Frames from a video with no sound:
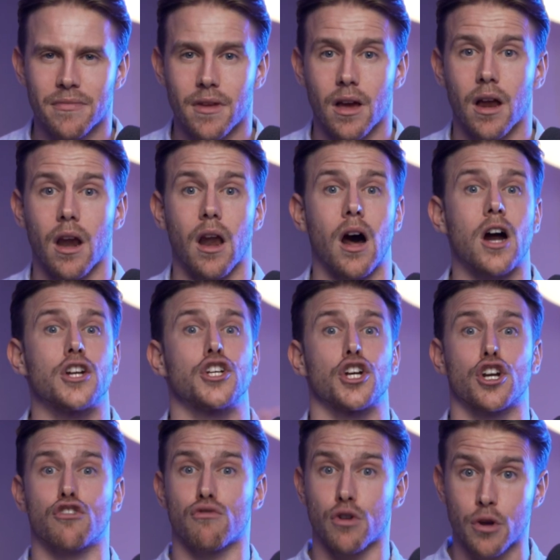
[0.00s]
Larger
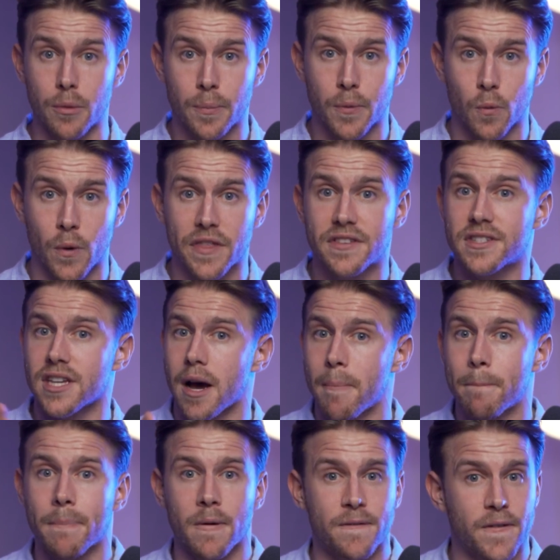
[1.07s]
group with some
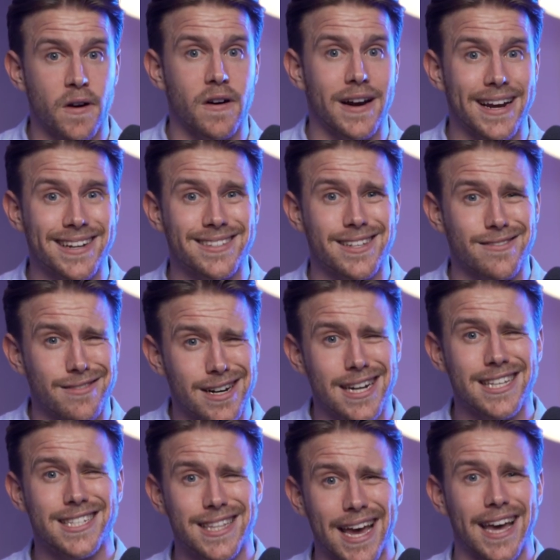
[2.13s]
preferring to really
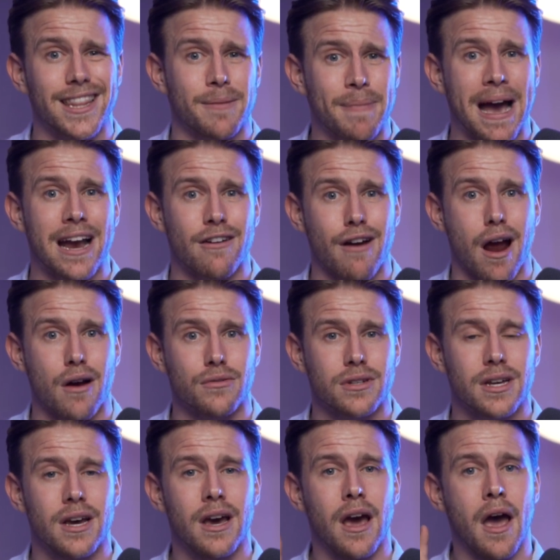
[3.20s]
stay in the background,
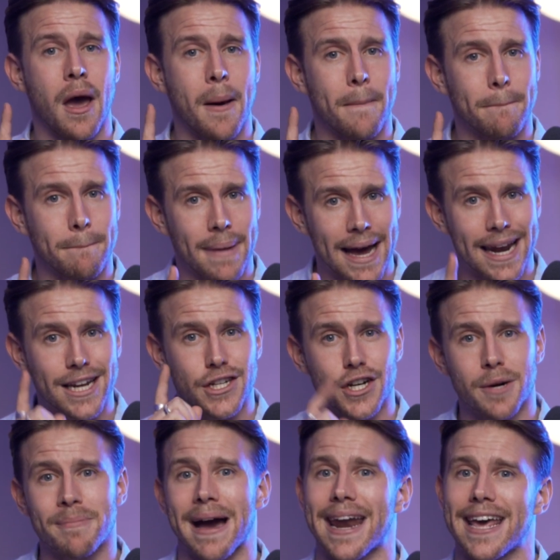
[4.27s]
manager
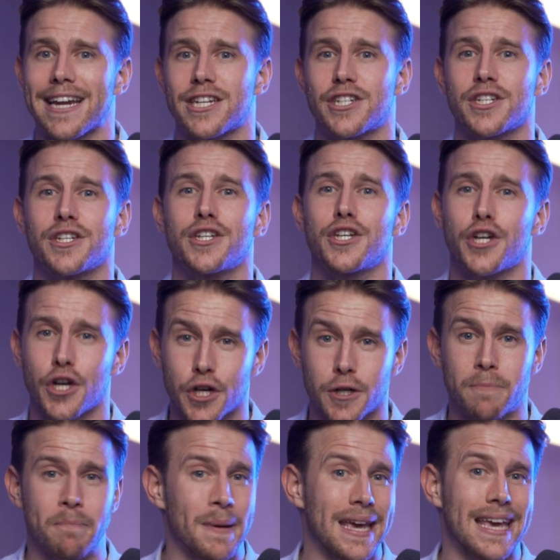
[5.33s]
managed could
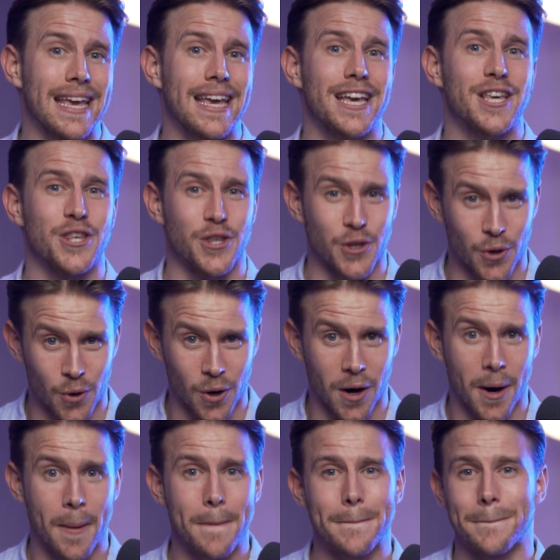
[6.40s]
be
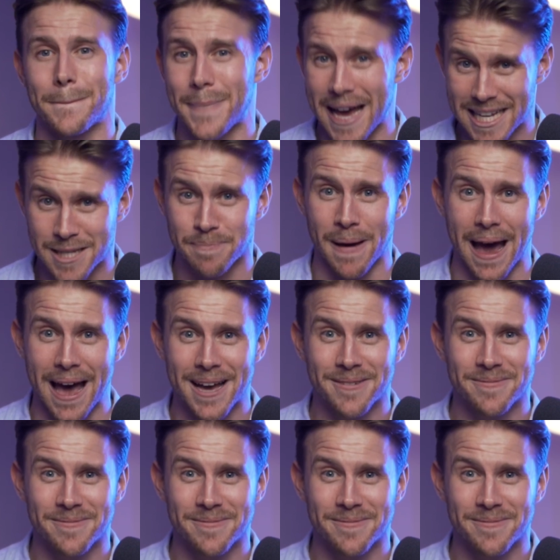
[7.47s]
your best bet.